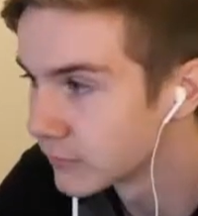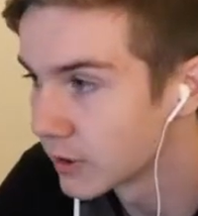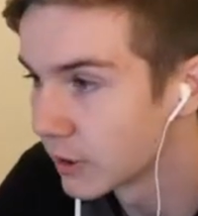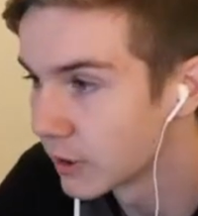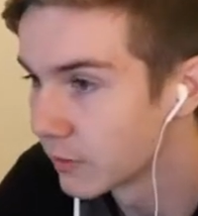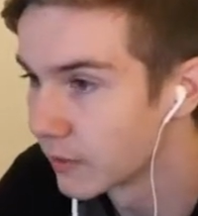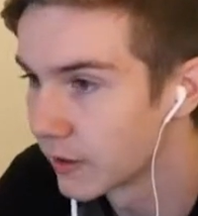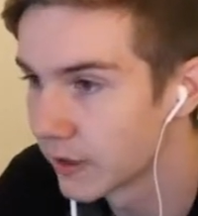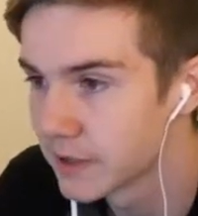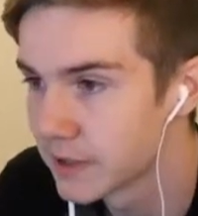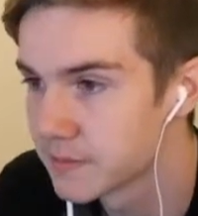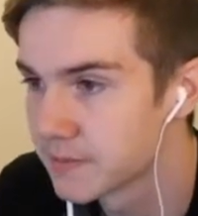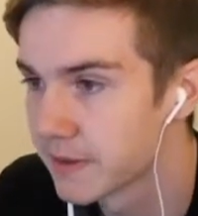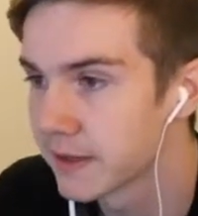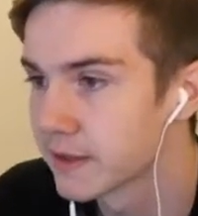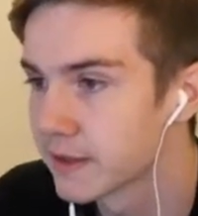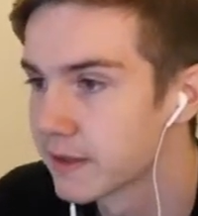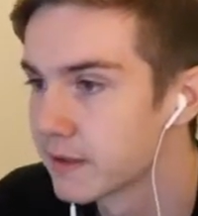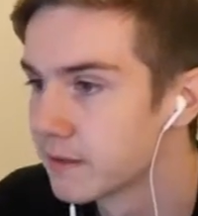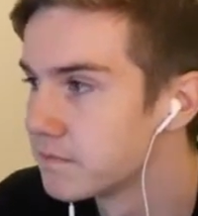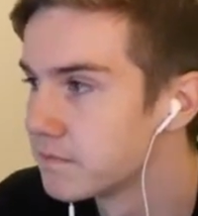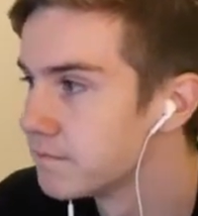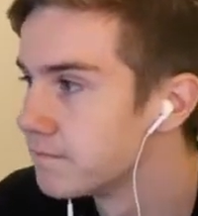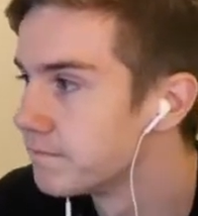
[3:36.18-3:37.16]
Not what I
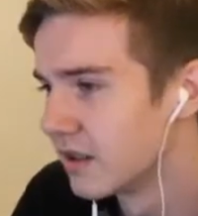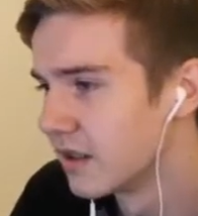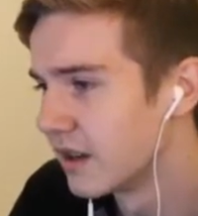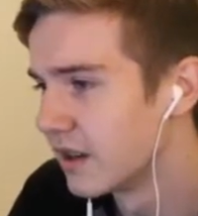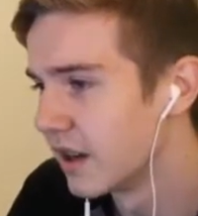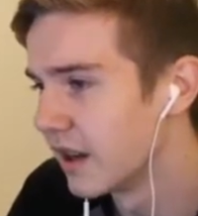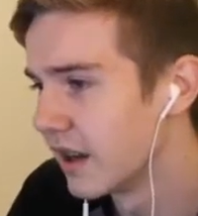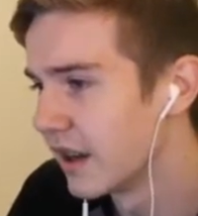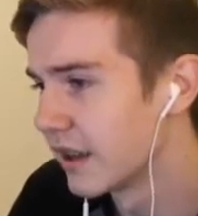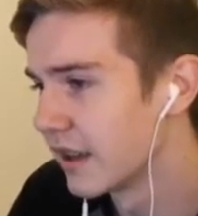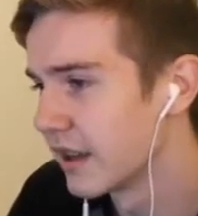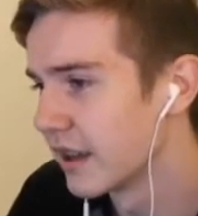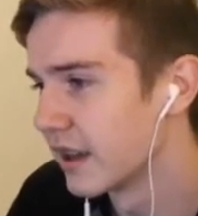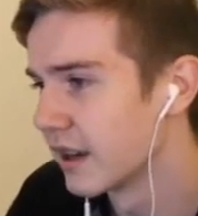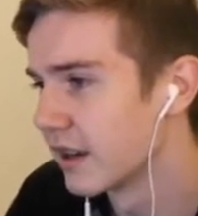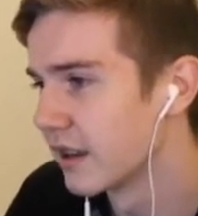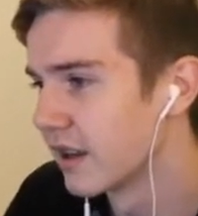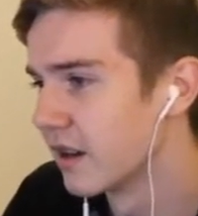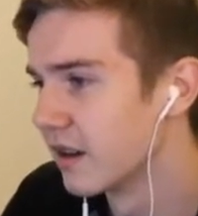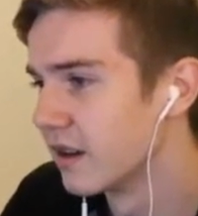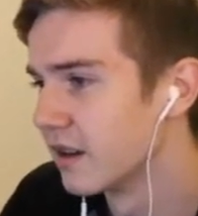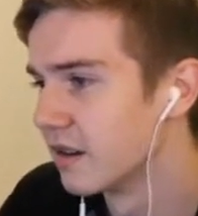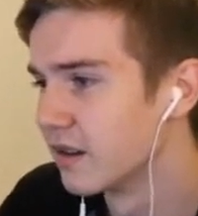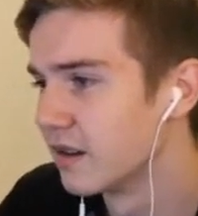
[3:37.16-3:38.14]
expected. I gotta
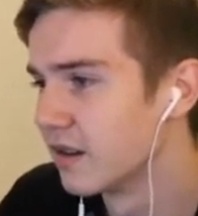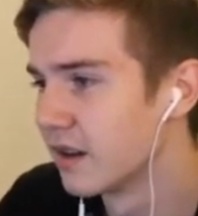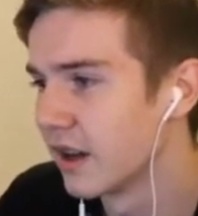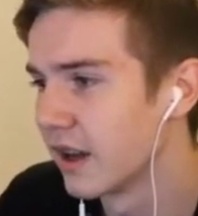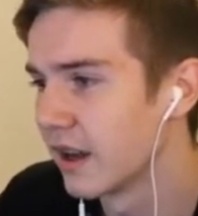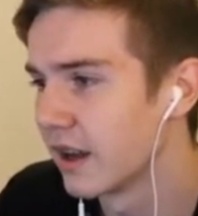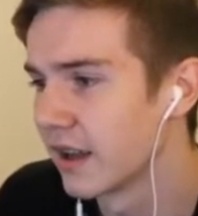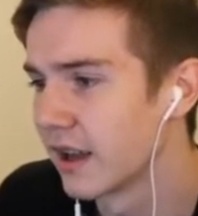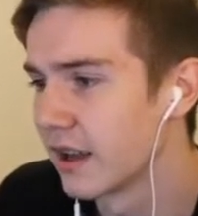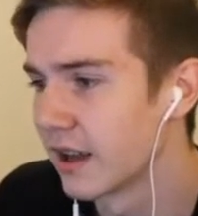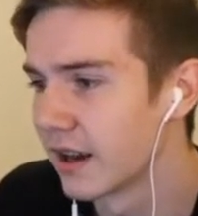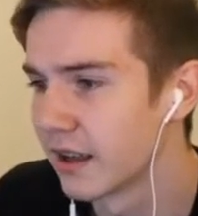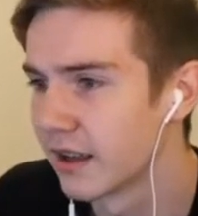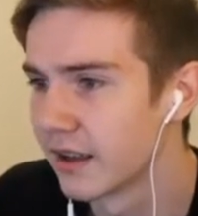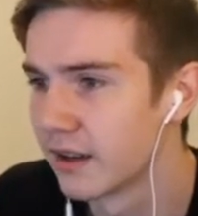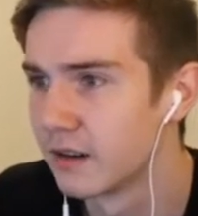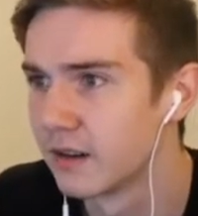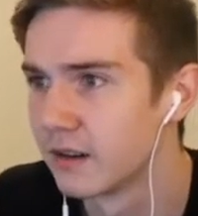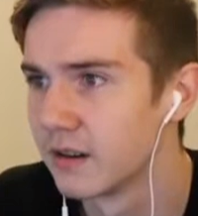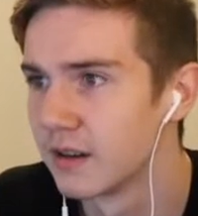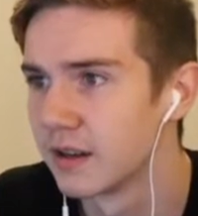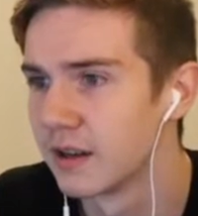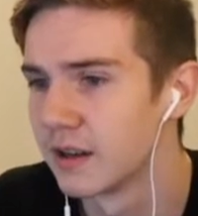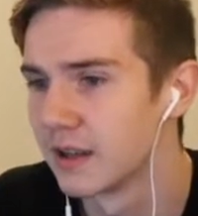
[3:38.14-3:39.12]
go. I gotta
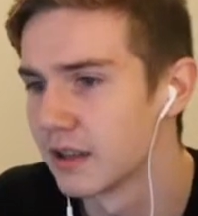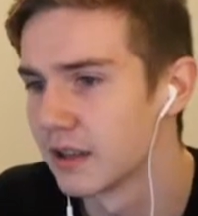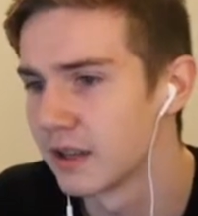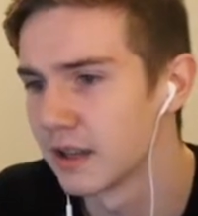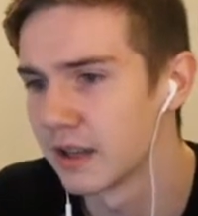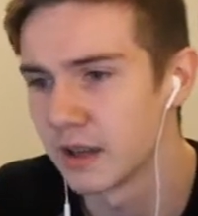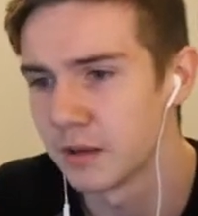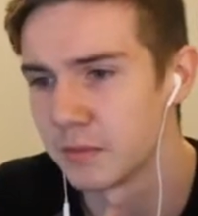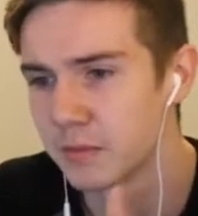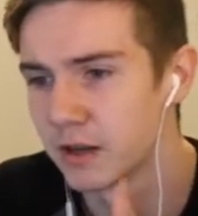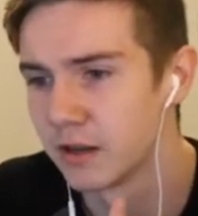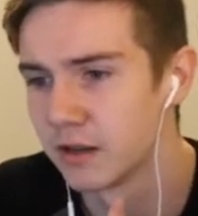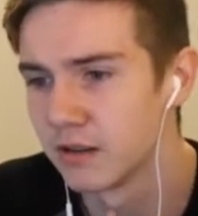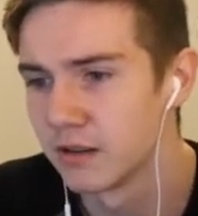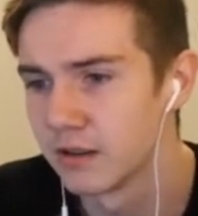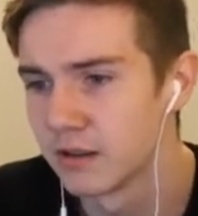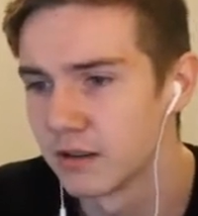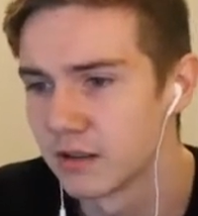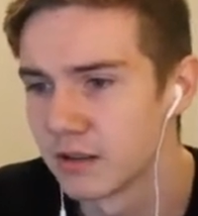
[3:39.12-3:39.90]
go. I'm out.